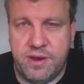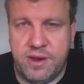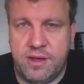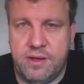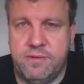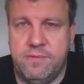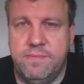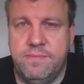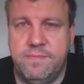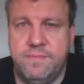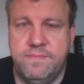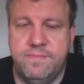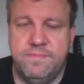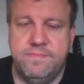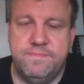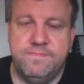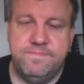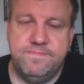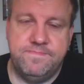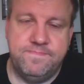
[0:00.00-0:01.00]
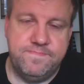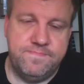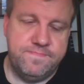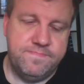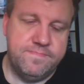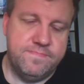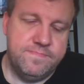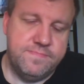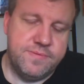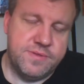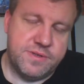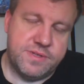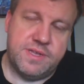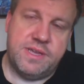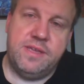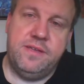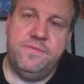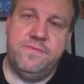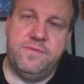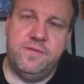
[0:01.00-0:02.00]
know. So
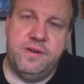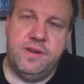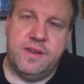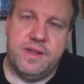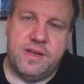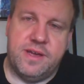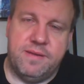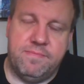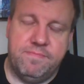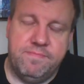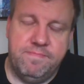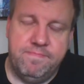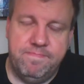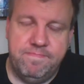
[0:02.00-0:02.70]
thank you for your time.